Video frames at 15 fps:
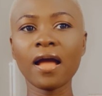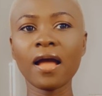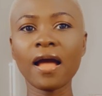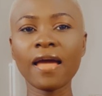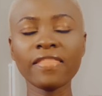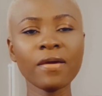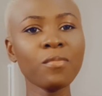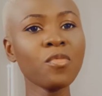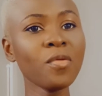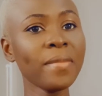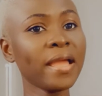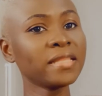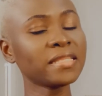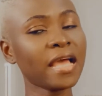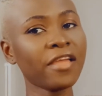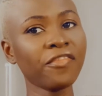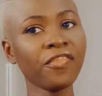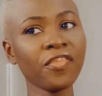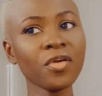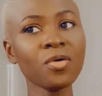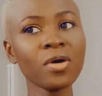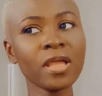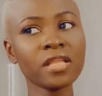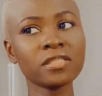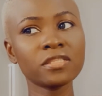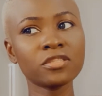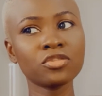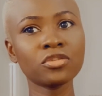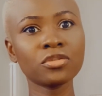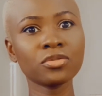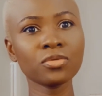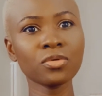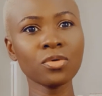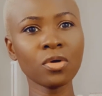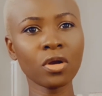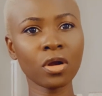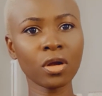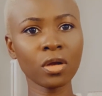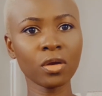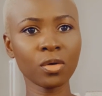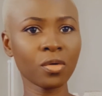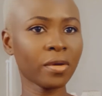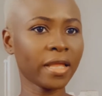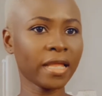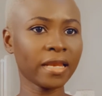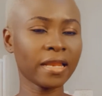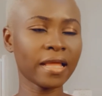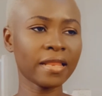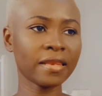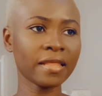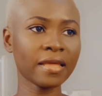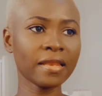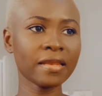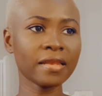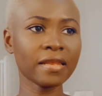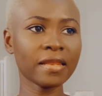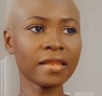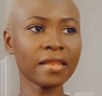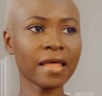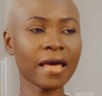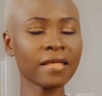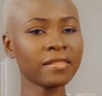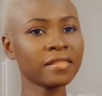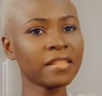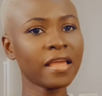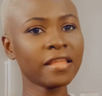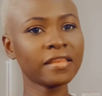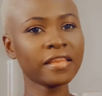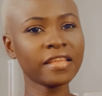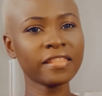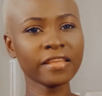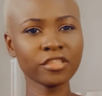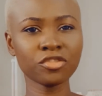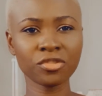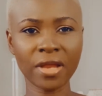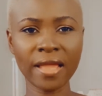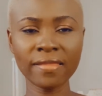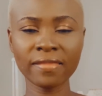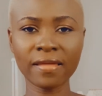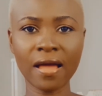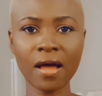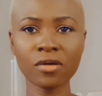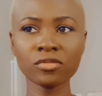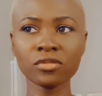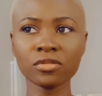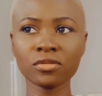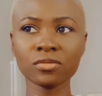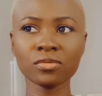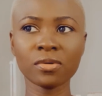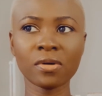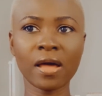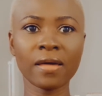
at the moment I feel it's too cloying, and then in the dry down too.